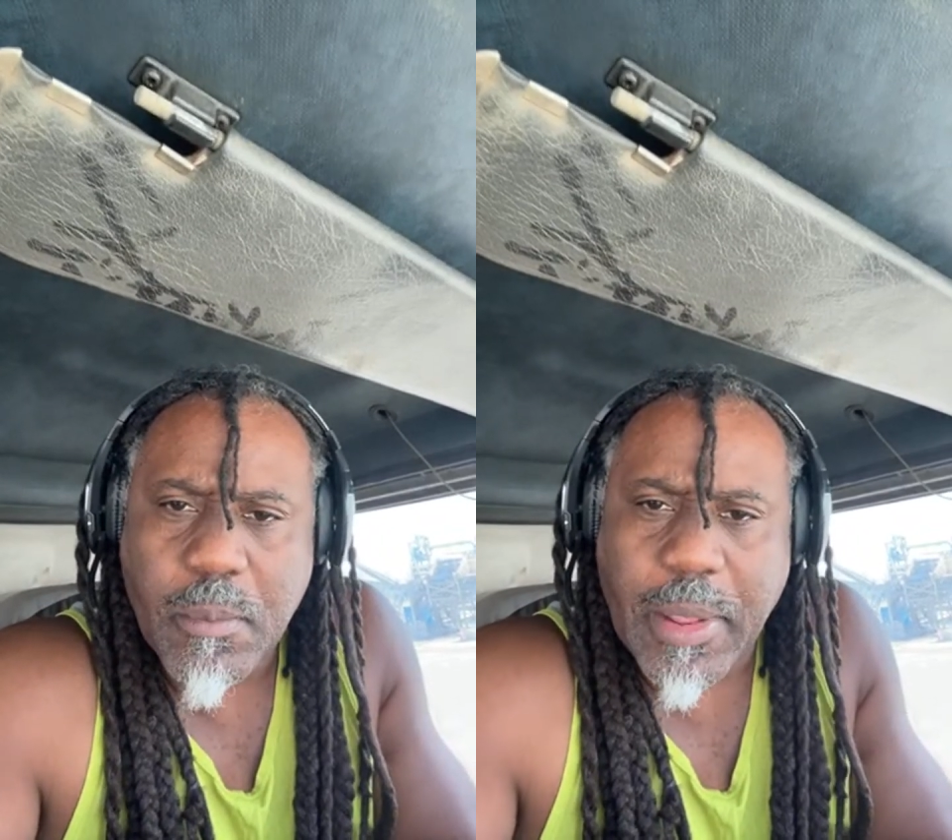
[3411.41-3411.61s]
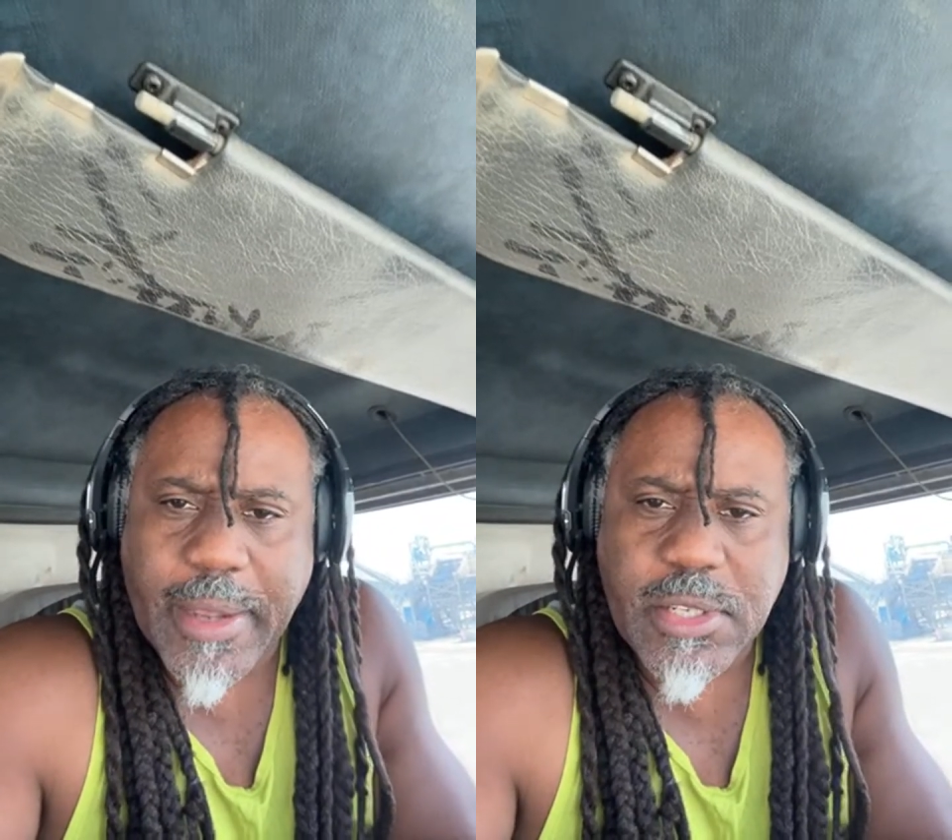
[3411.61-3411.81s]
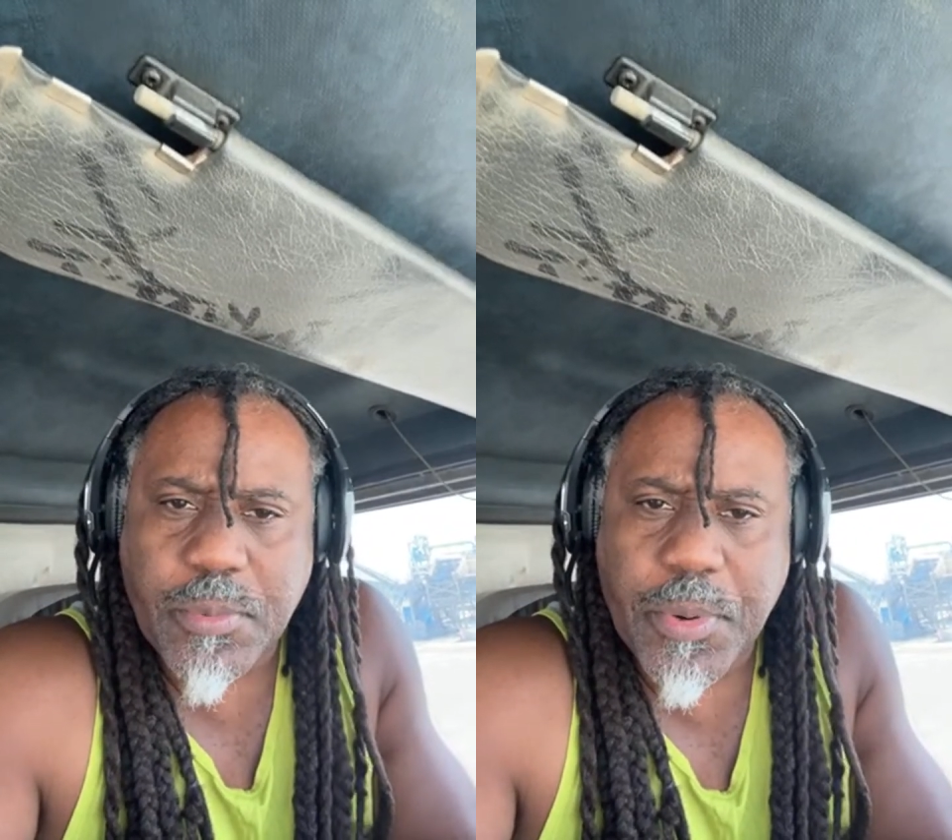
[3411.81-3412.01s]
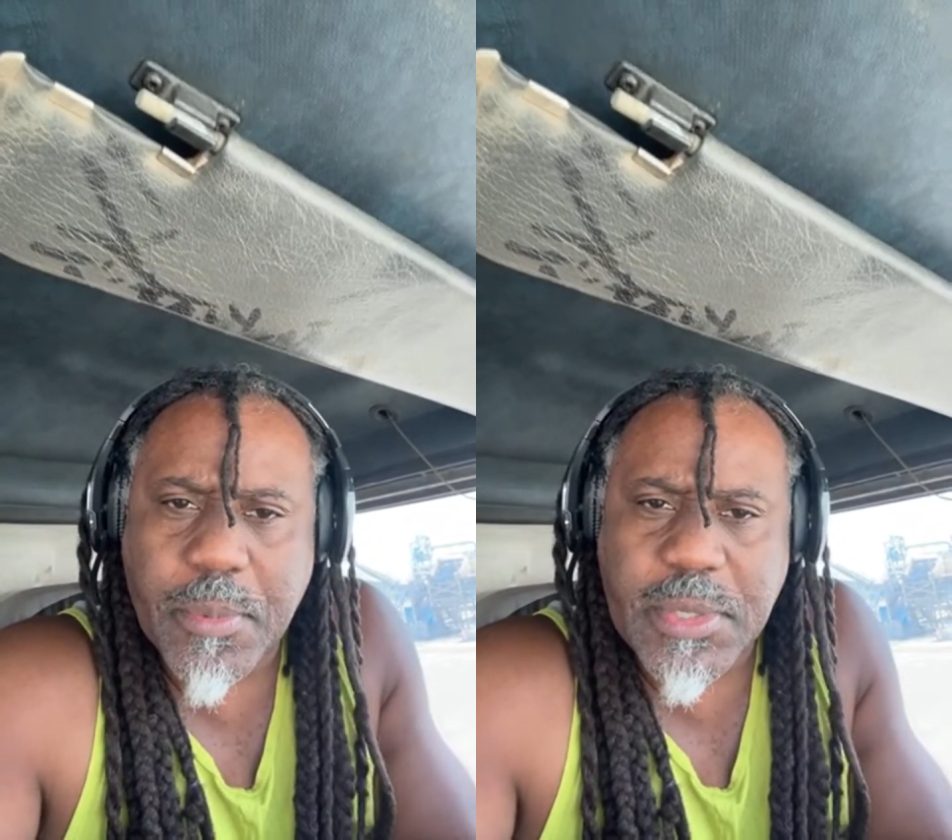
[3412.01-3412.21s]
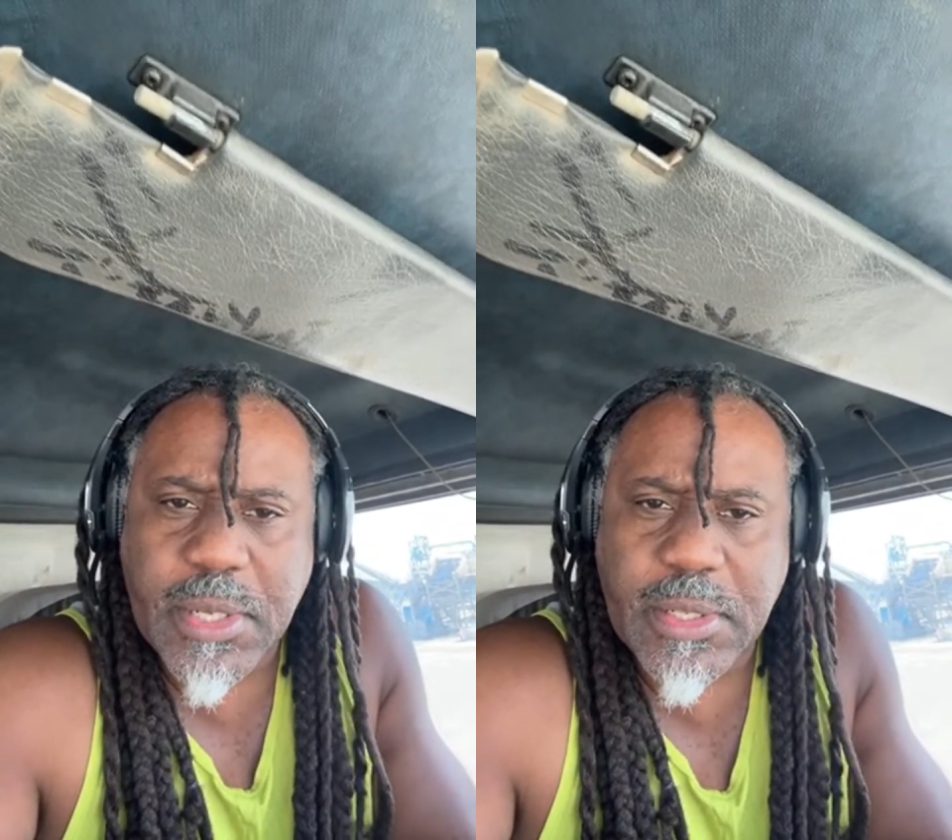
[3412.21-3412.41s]
Black
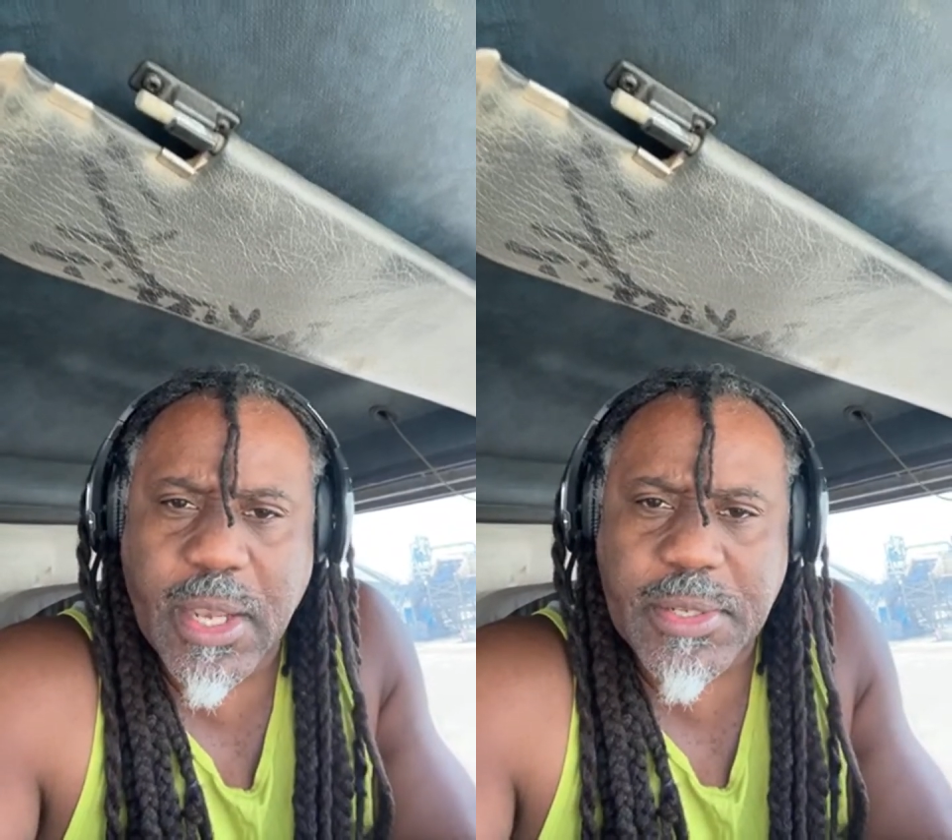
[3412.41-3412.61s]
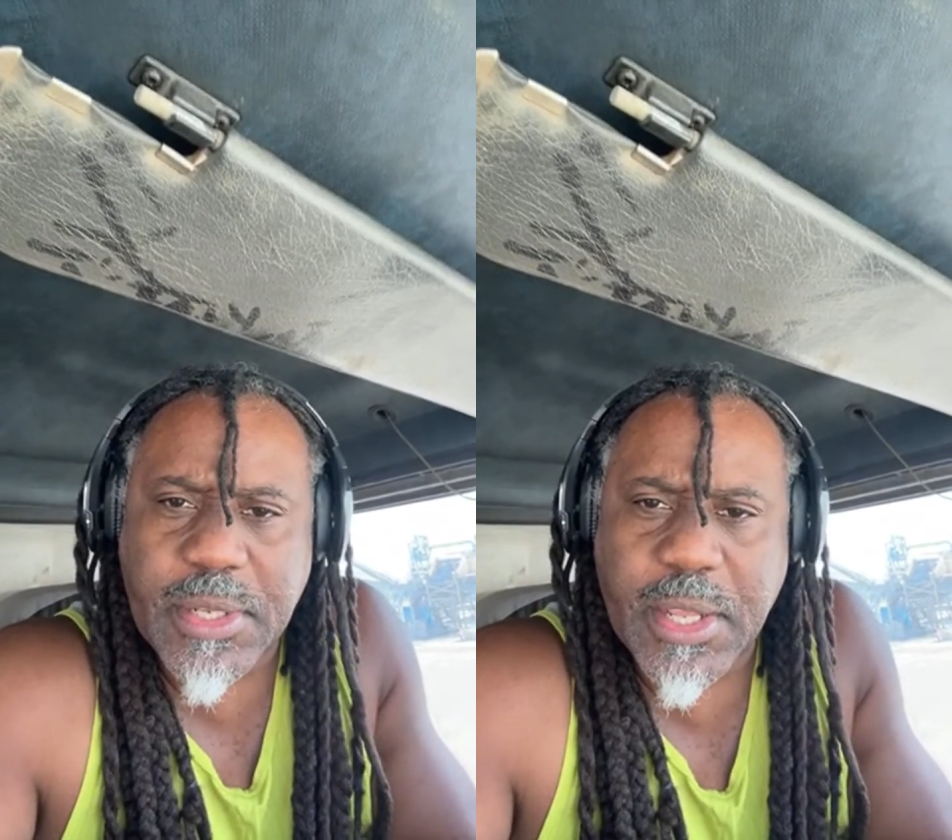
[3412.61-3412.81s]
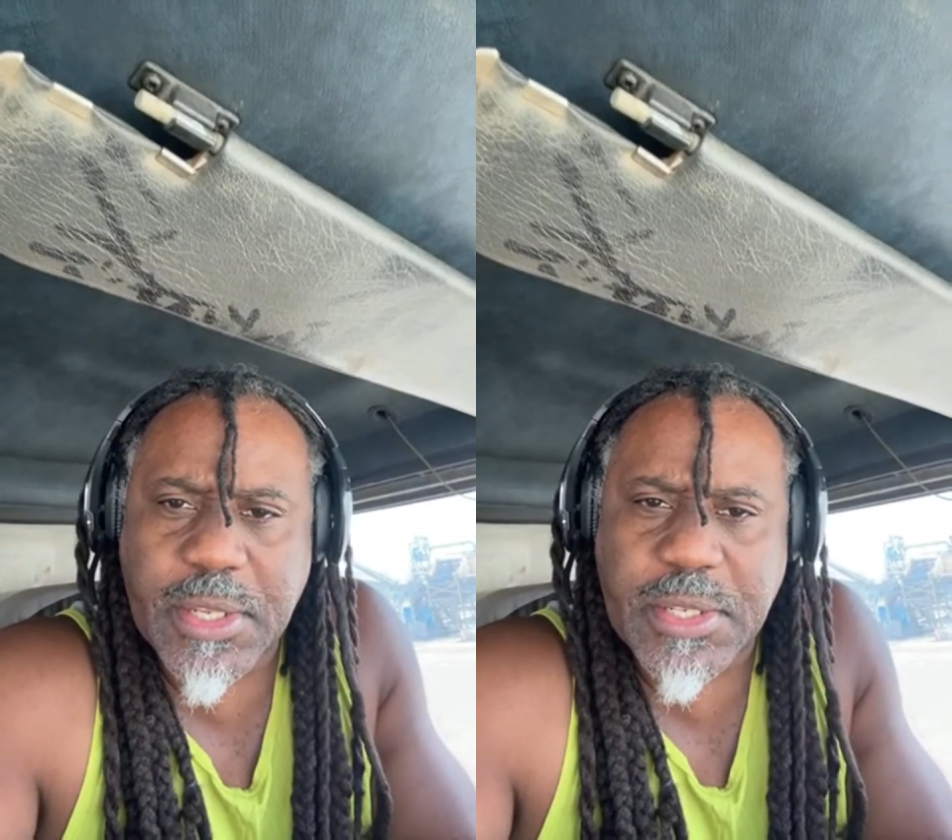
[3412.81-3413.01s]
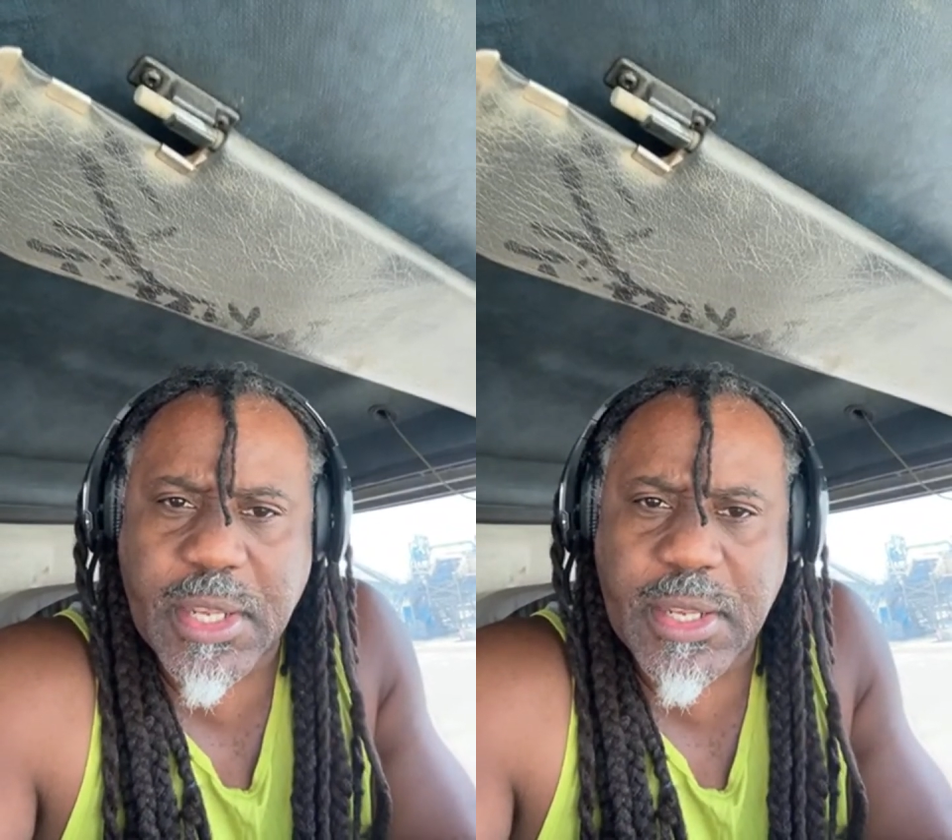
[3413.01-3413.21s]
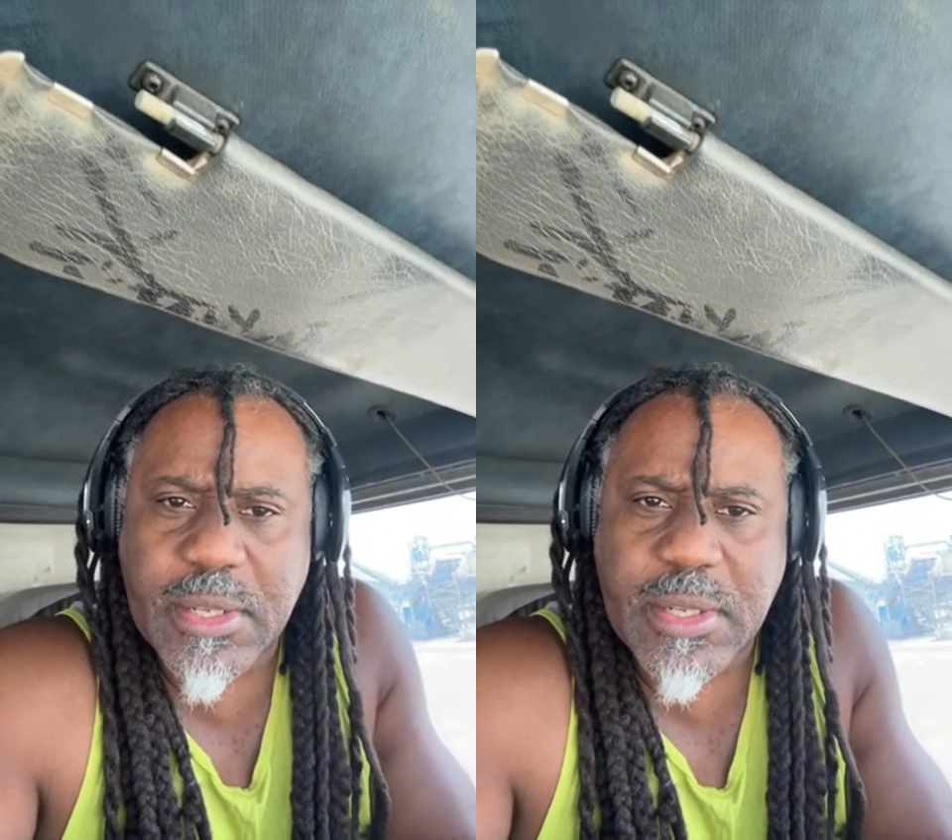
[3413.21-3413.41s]
supremacy doesn't
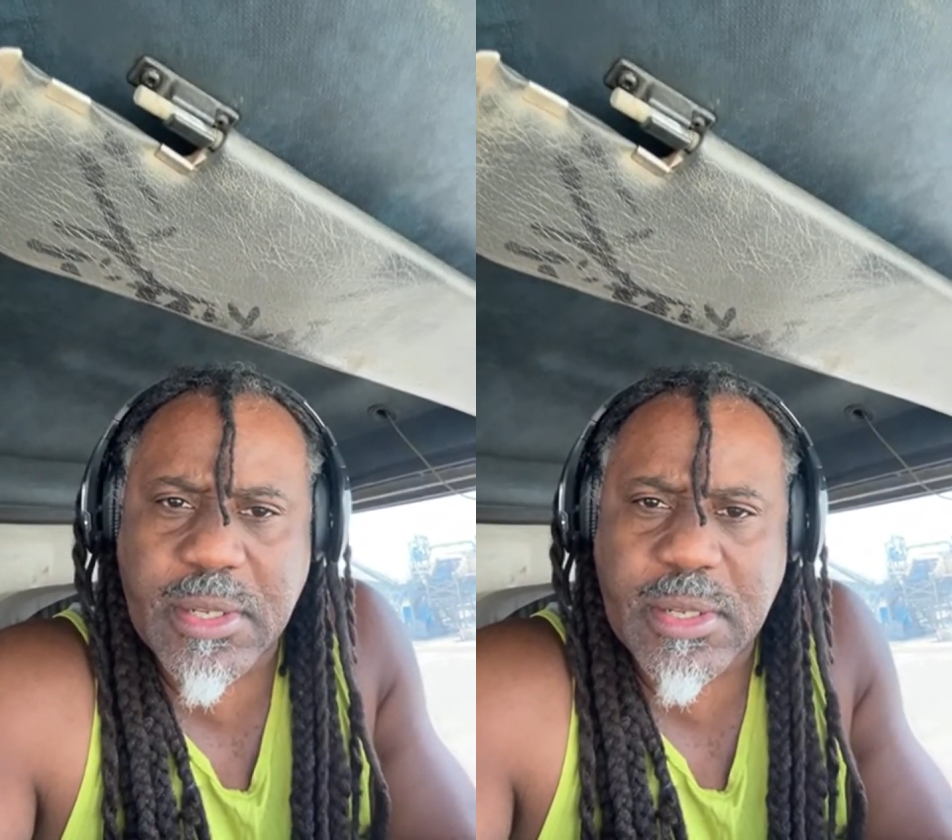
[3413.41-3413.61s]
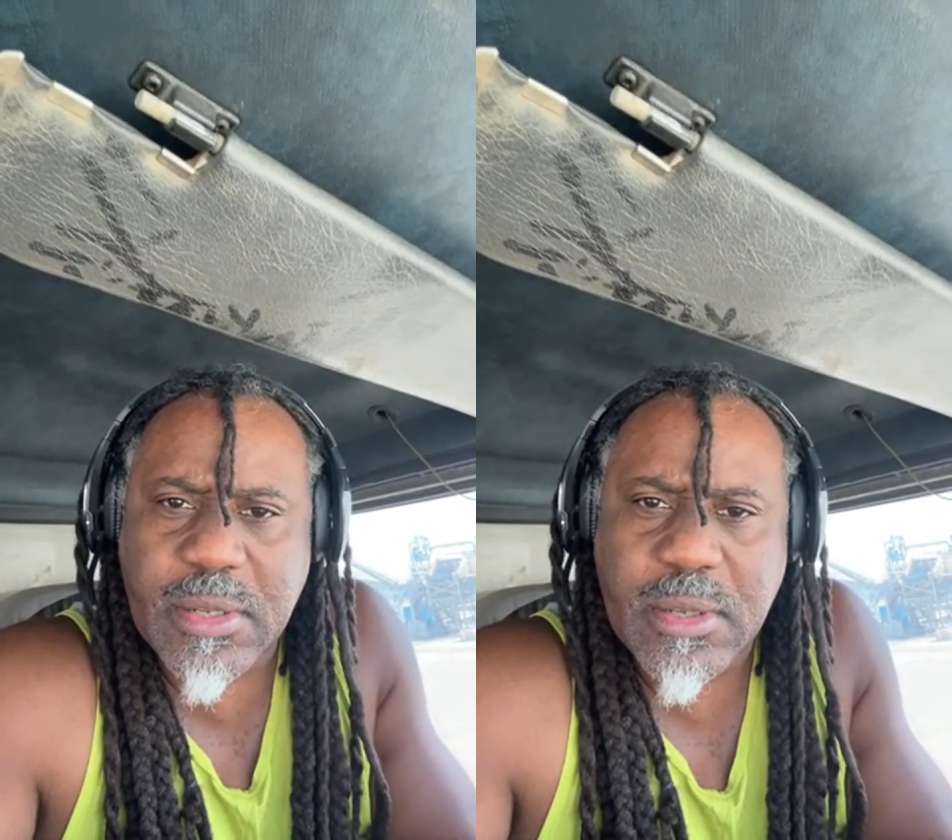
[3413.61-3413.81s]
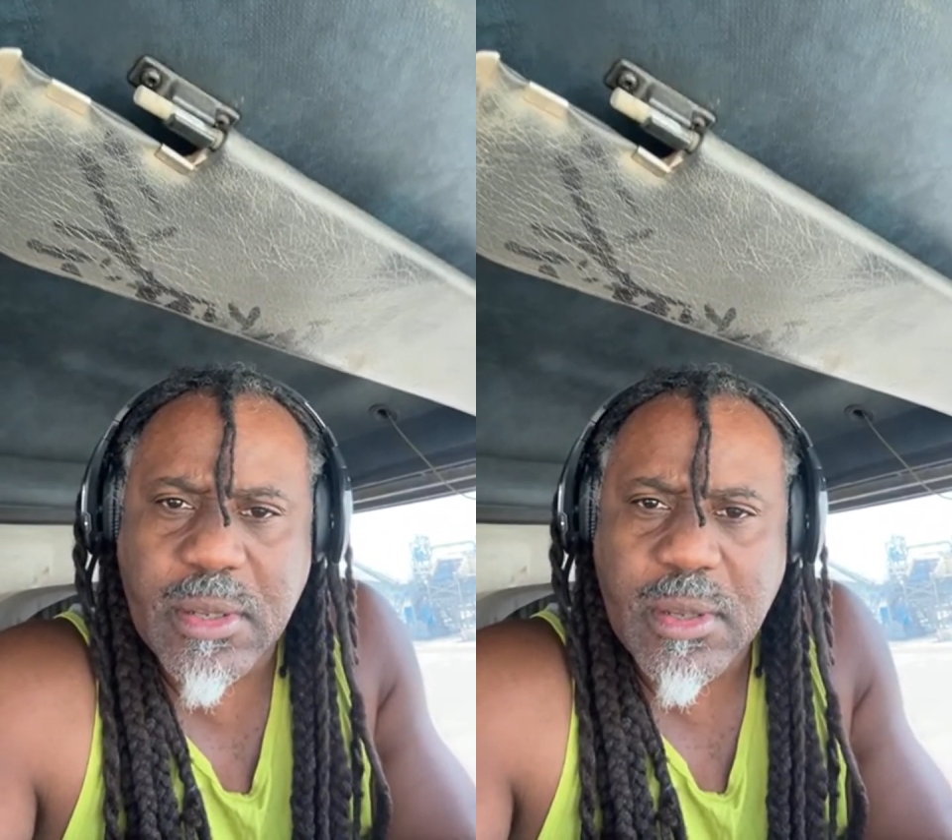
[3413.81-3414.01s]
exist.